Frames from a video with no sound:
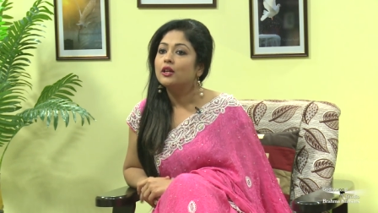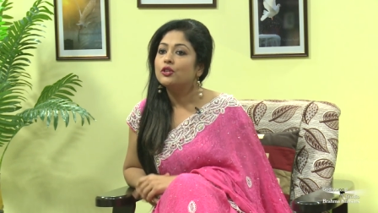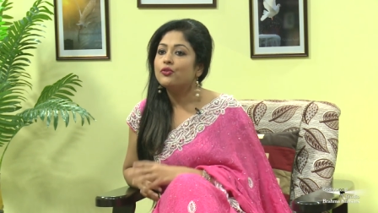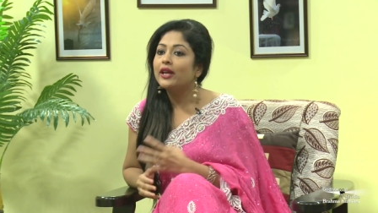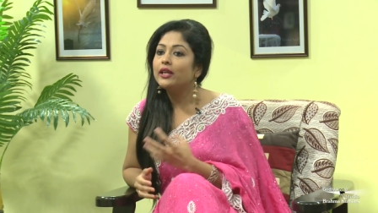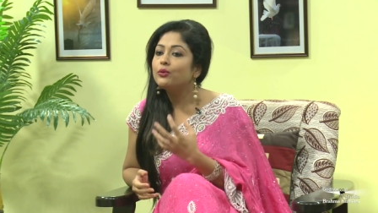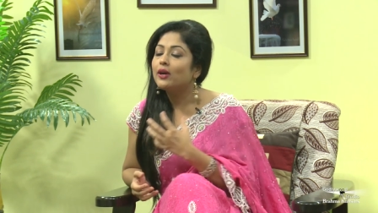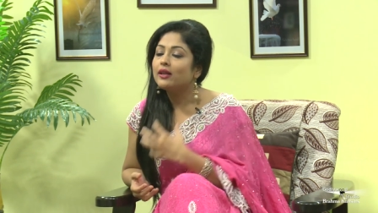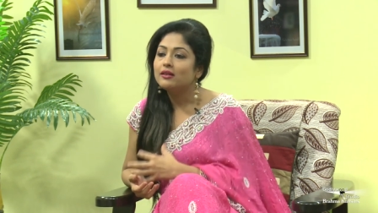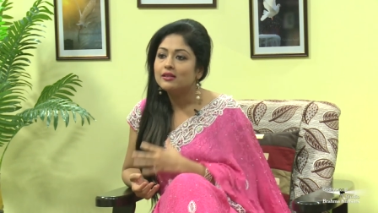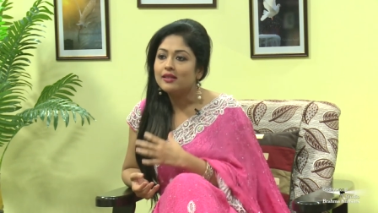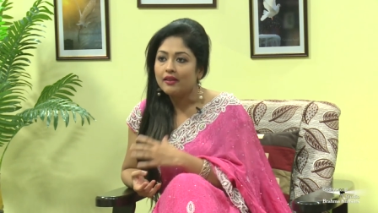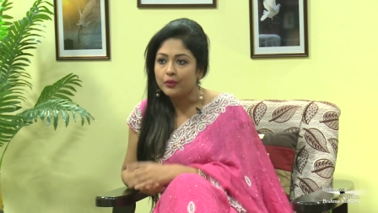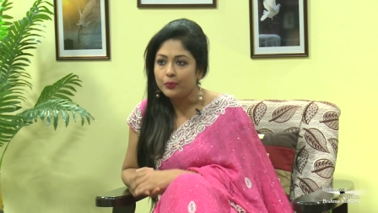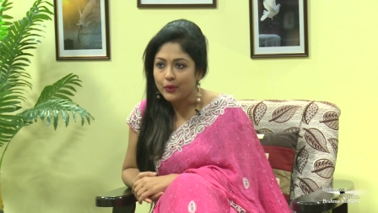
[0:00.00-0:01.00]
trying to
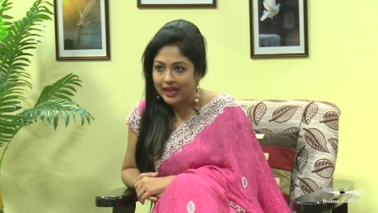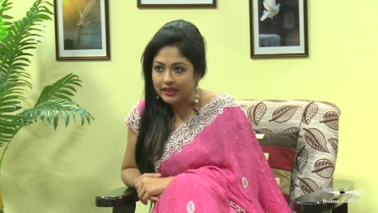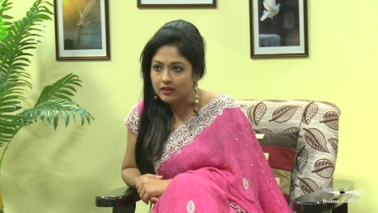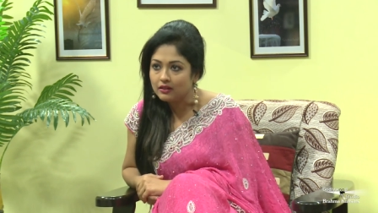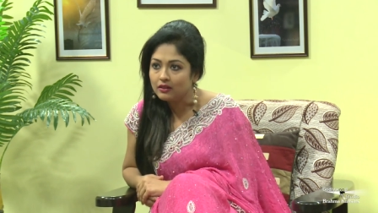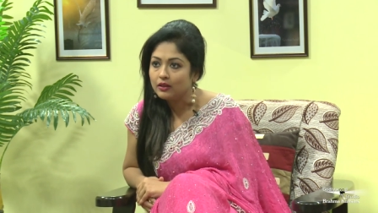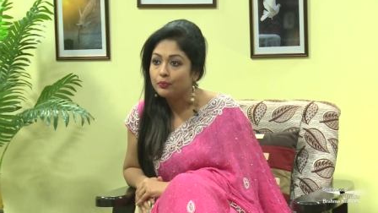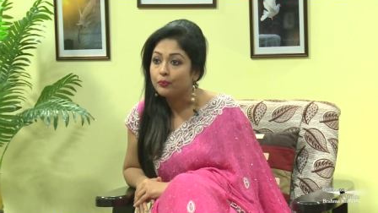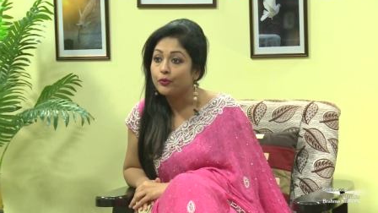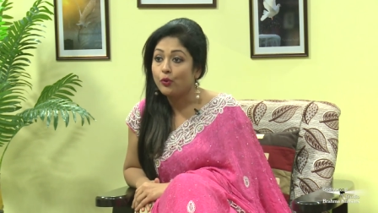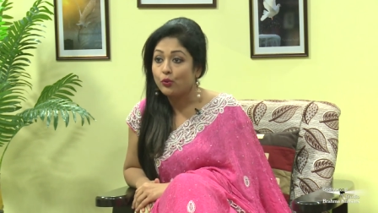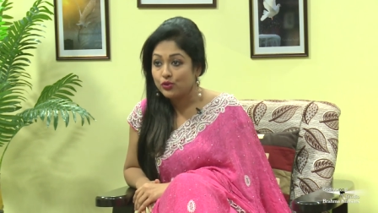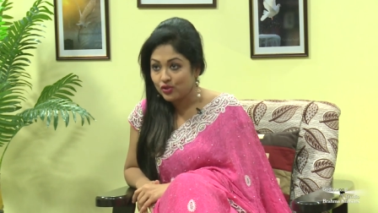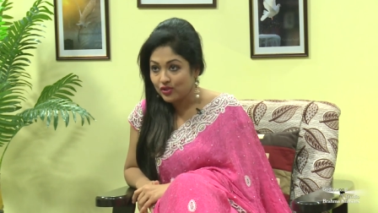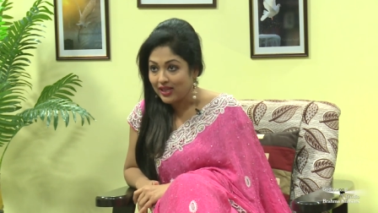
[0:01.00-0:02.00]
understand the practical
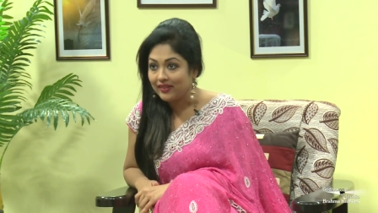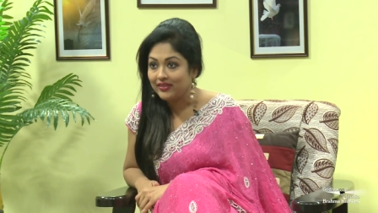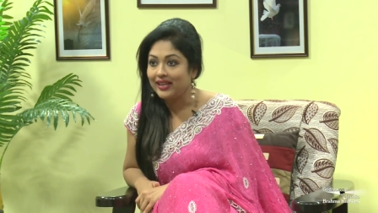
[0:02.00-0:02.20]
approach that